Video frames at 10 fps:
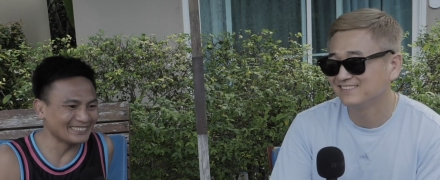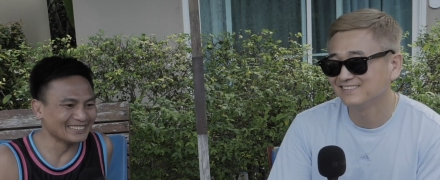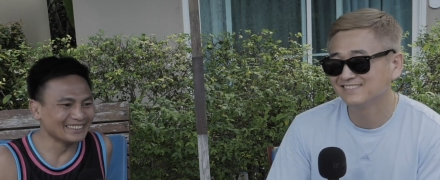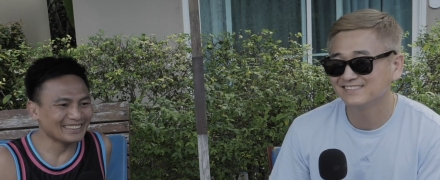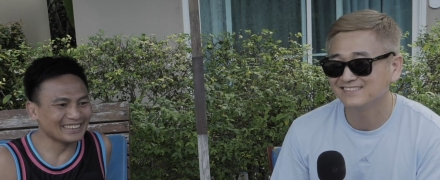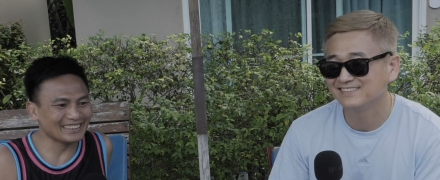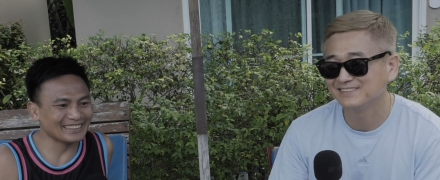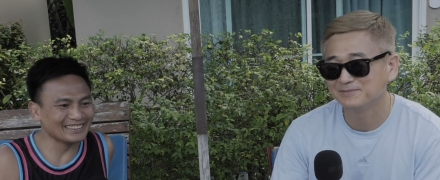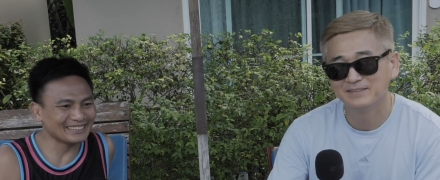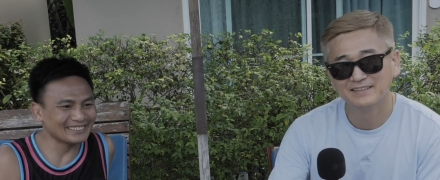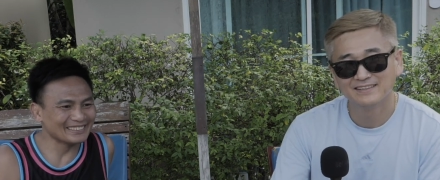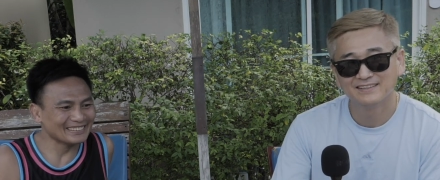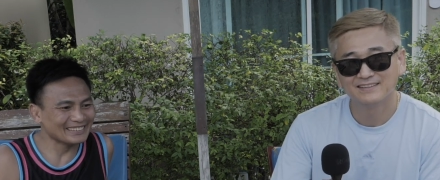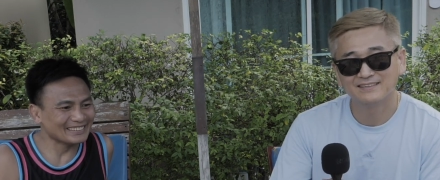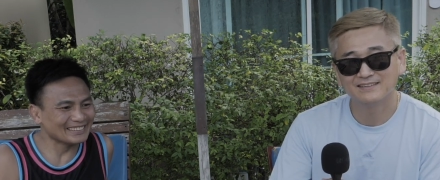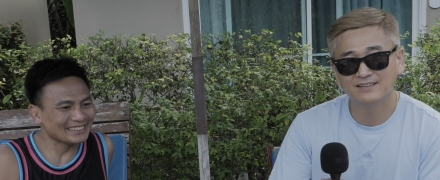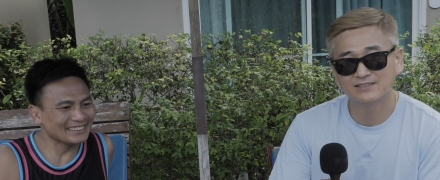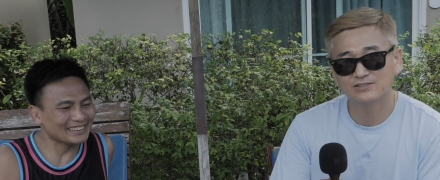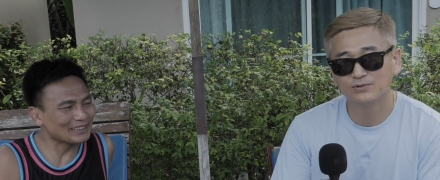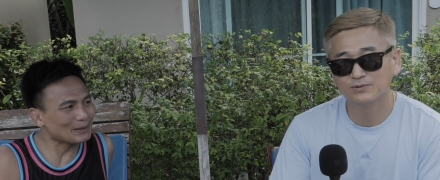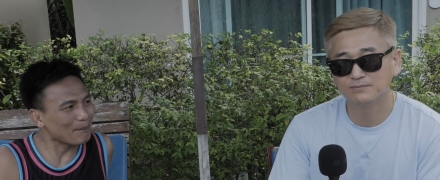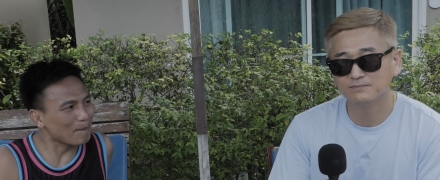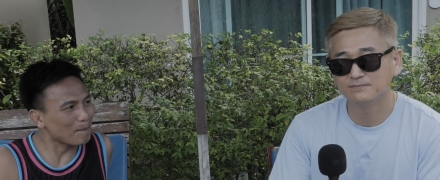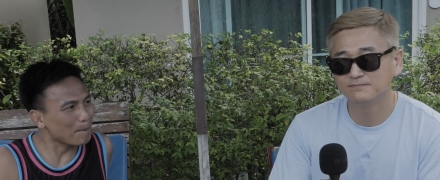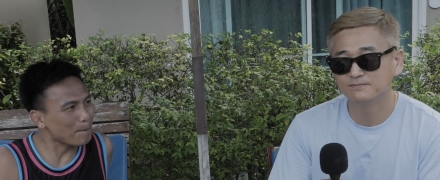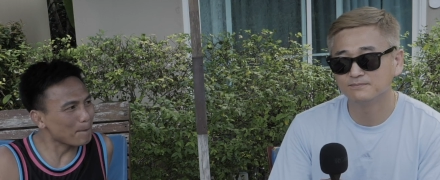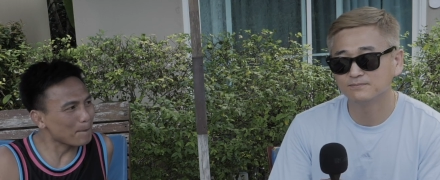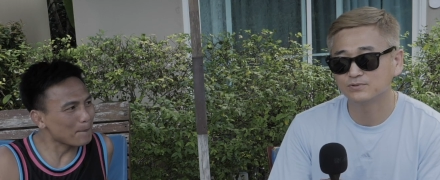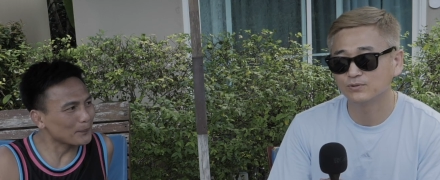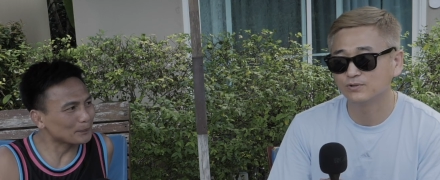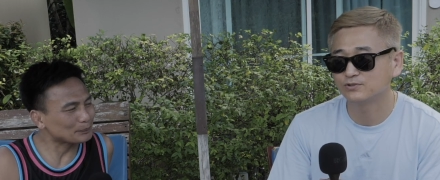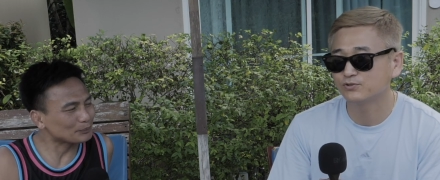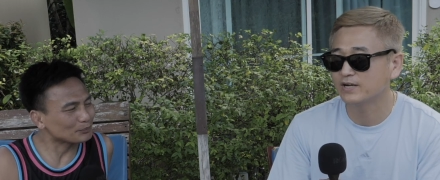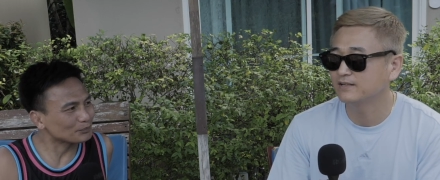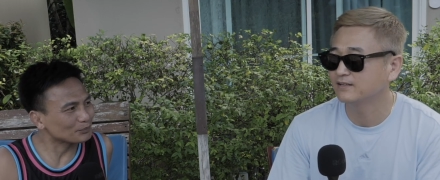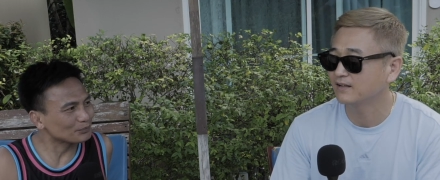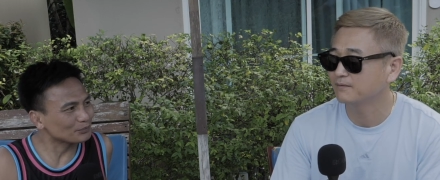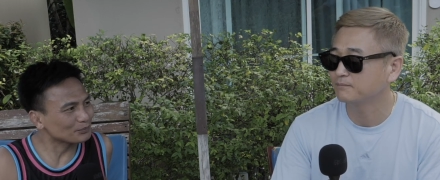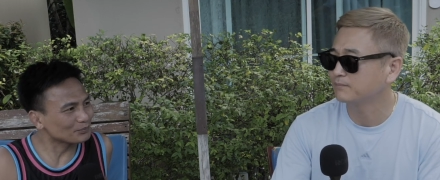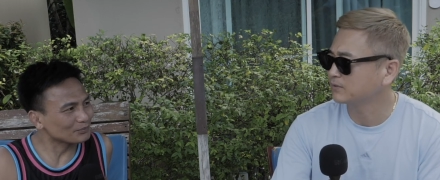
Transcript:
Speaker 1: know. Yeah. So the training camp